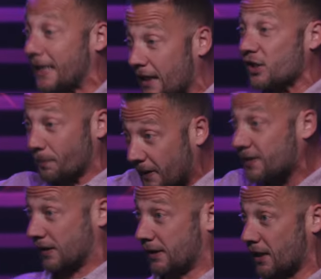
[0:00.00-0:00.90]
kids to be
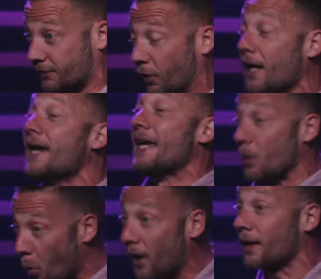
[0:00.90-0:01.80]
successful. He
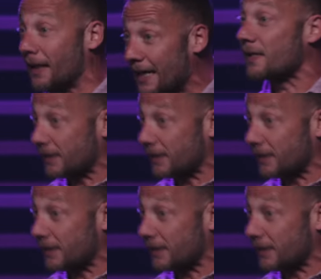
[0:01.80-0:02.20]
wanted his